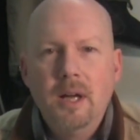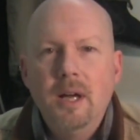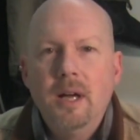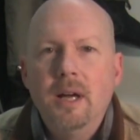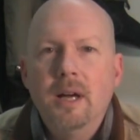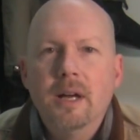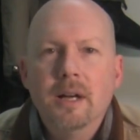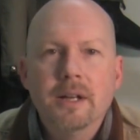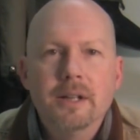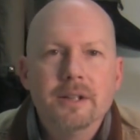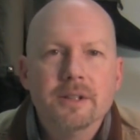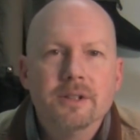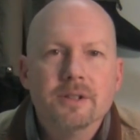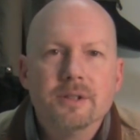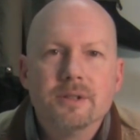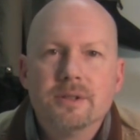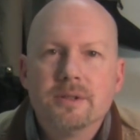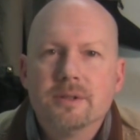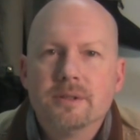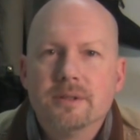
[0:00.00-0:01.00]
and
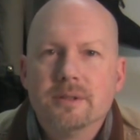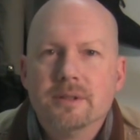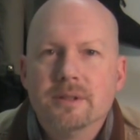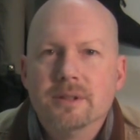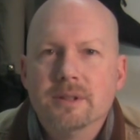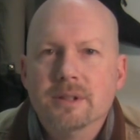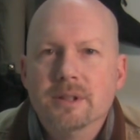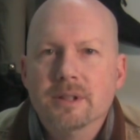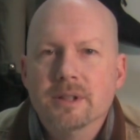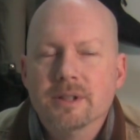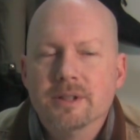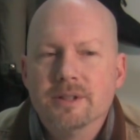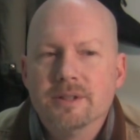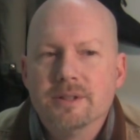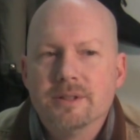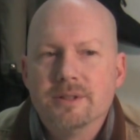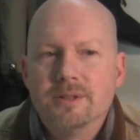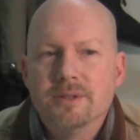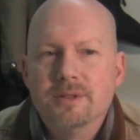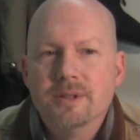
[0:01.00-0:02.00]
it
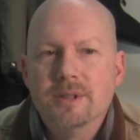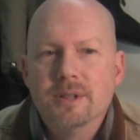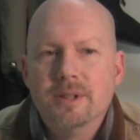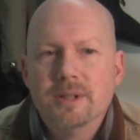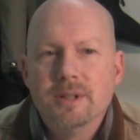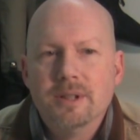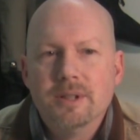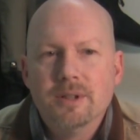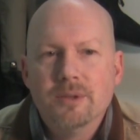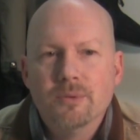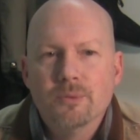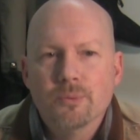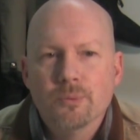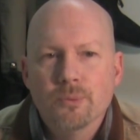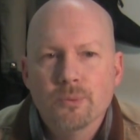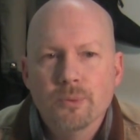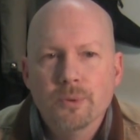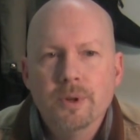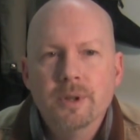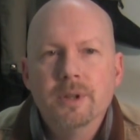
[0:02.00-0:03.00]

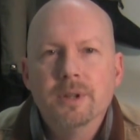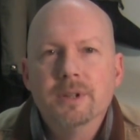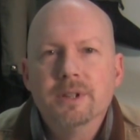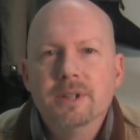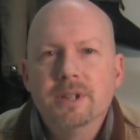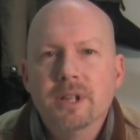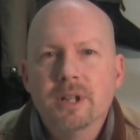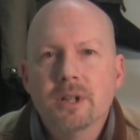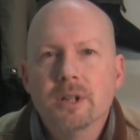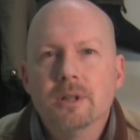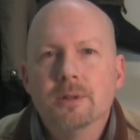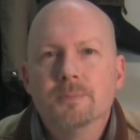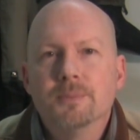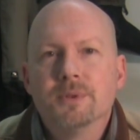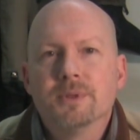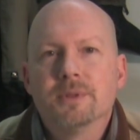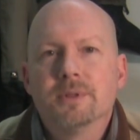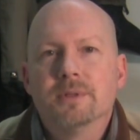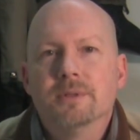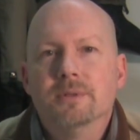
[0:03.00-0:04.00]
really
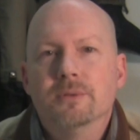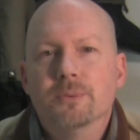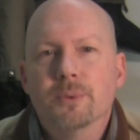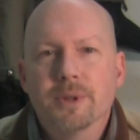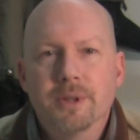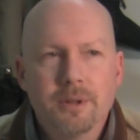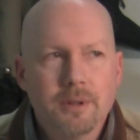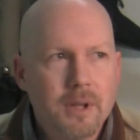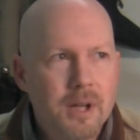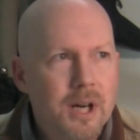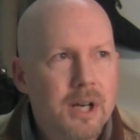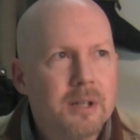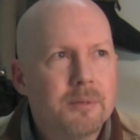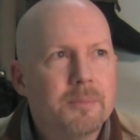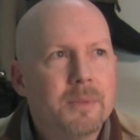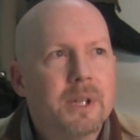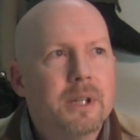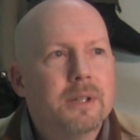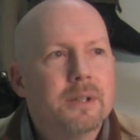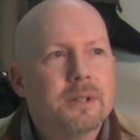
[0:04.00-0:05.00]
helps with your line
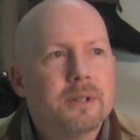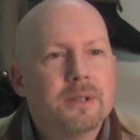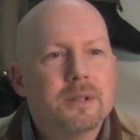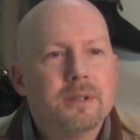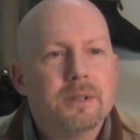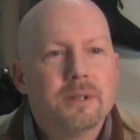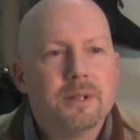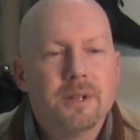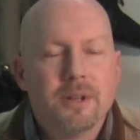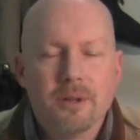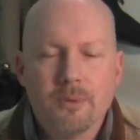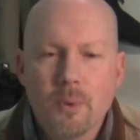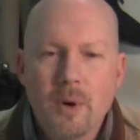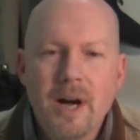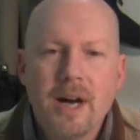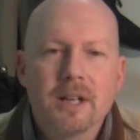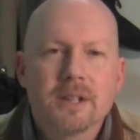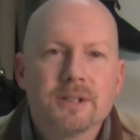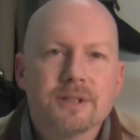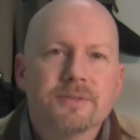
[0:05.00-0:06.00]
mend. The
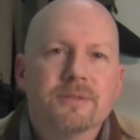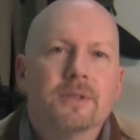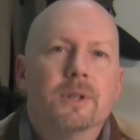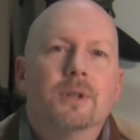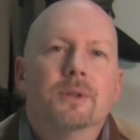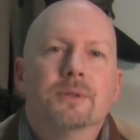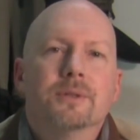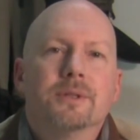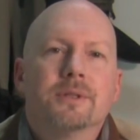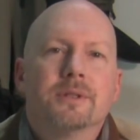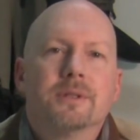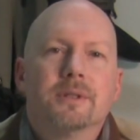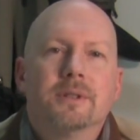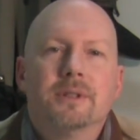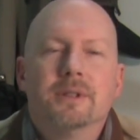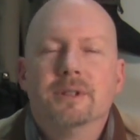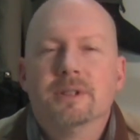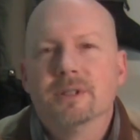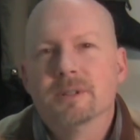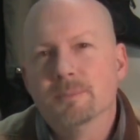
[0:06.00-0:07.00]
wax floats,
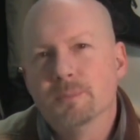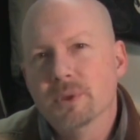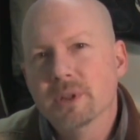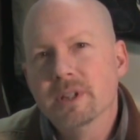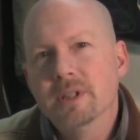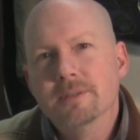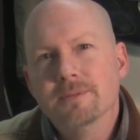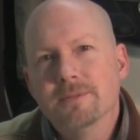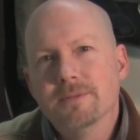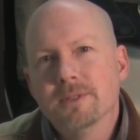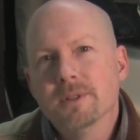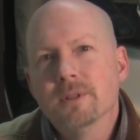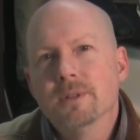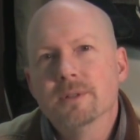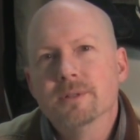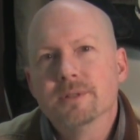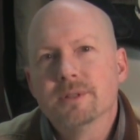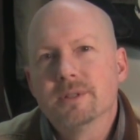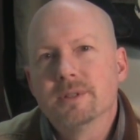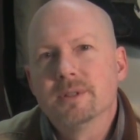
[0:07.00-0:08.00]
the braid
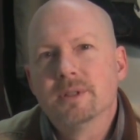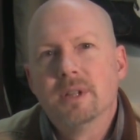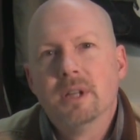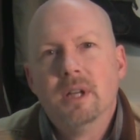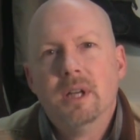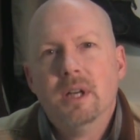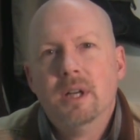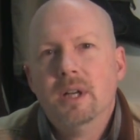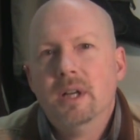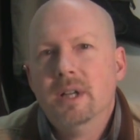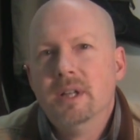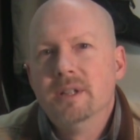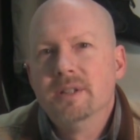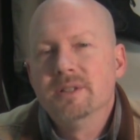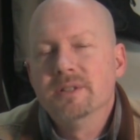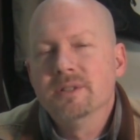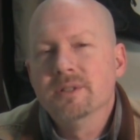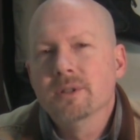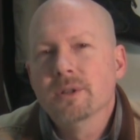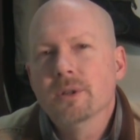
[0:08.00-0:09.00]
floats,
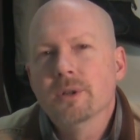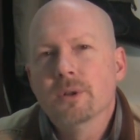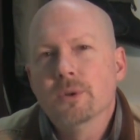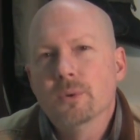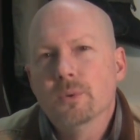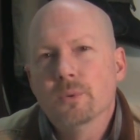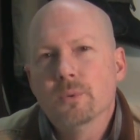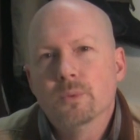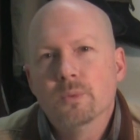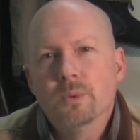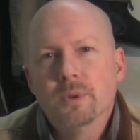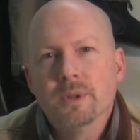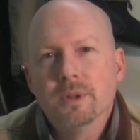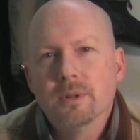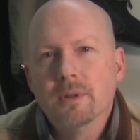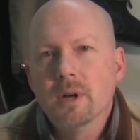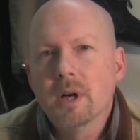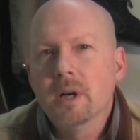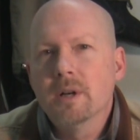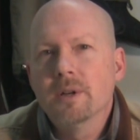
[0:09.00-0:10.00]
so when
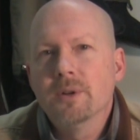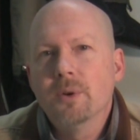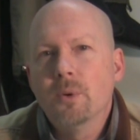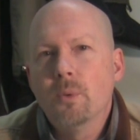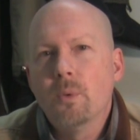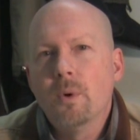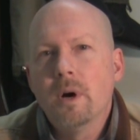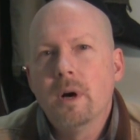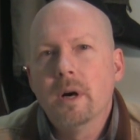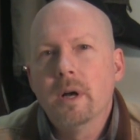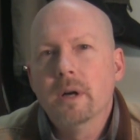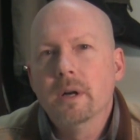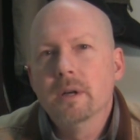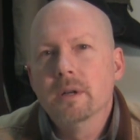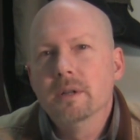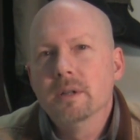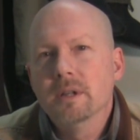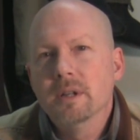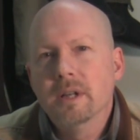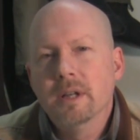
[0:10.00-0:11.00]
you're out on the
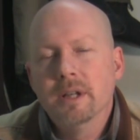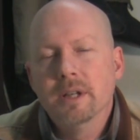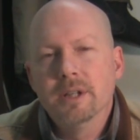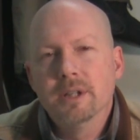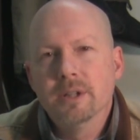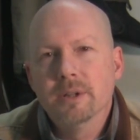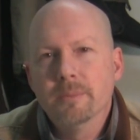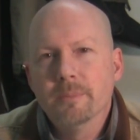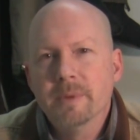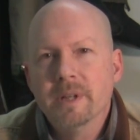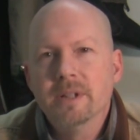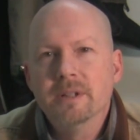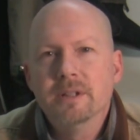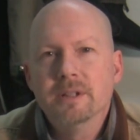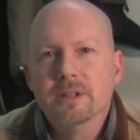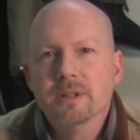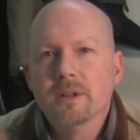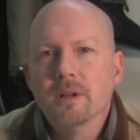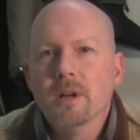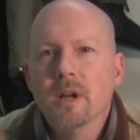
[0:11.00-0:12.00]
water and you're
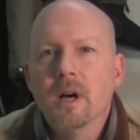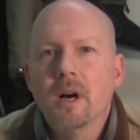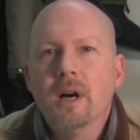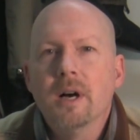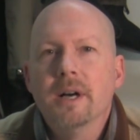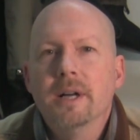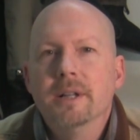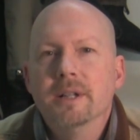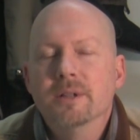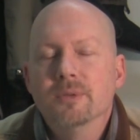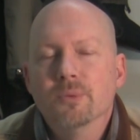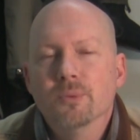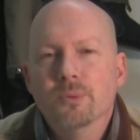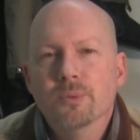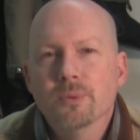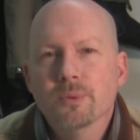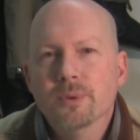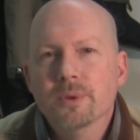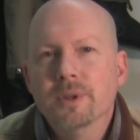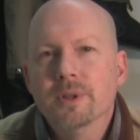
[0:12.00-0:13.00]
mending your line, it
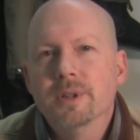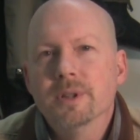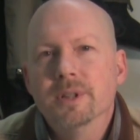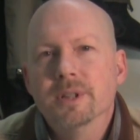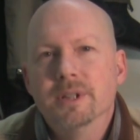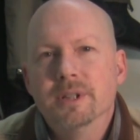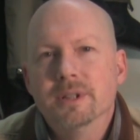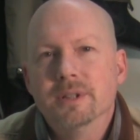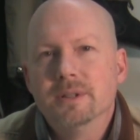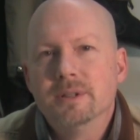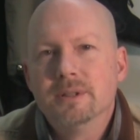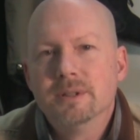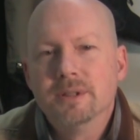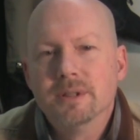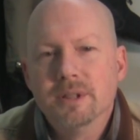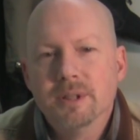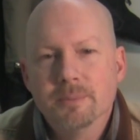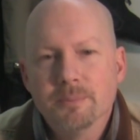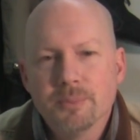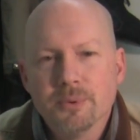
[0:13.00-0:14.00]
really
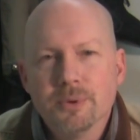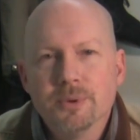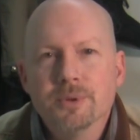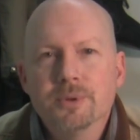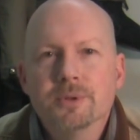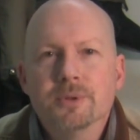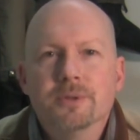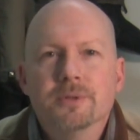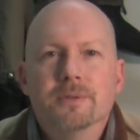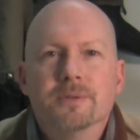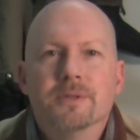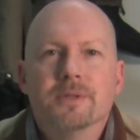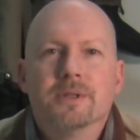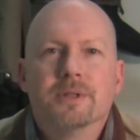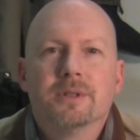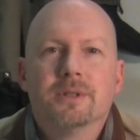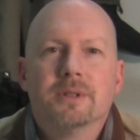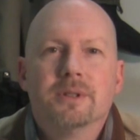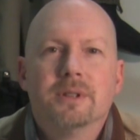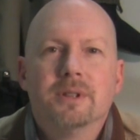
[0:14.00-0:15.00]
improves